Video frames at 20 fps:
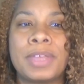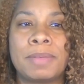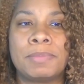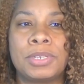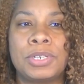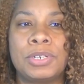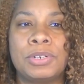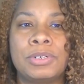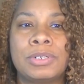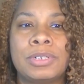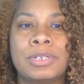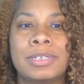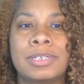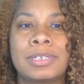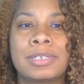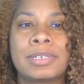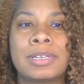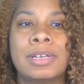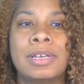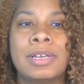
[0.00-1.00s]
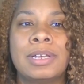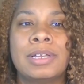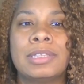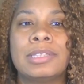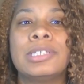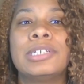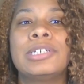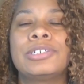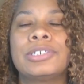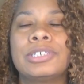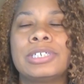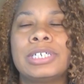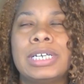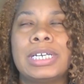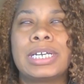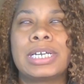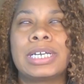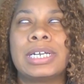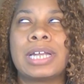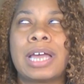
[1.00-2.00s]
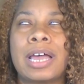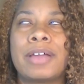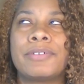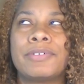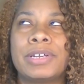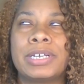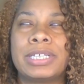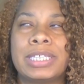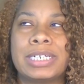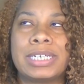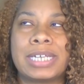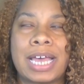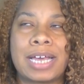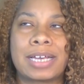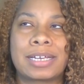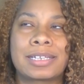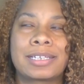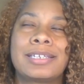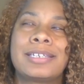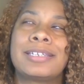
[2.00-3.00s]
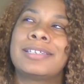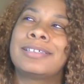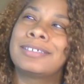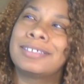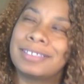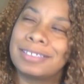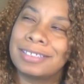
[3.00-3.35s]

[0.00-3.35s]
them, students literally cannot read the text.